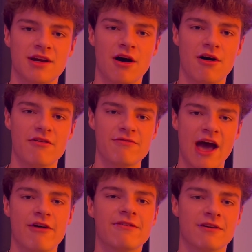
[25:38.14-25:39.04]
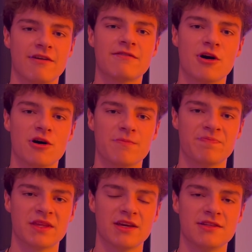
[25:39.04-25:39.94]
of how far I've come
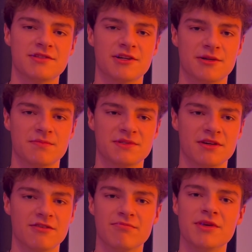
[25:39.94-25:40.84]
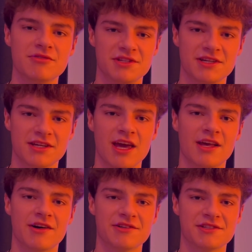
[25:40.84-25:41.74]
in terms of music,
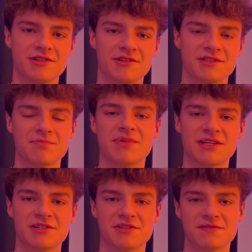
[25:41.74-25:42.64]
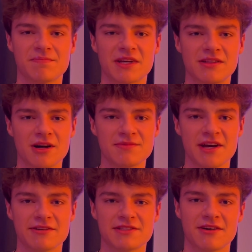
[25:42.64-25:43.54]
and also some pictures from the clubs I
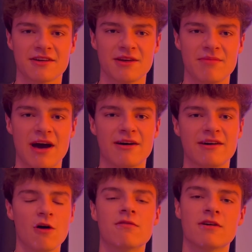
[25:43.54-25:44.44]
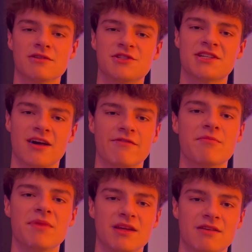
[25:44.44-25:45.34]
was talking about. Overall, just kind of a
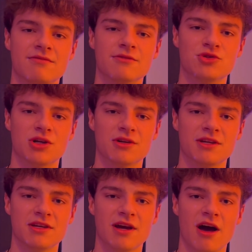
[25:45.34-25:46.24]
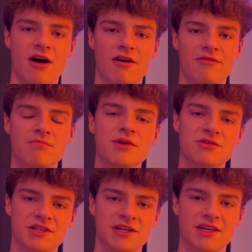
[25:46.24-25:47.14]
meaningful journey of
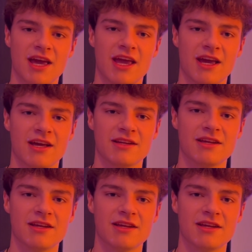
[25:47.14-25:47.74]
music and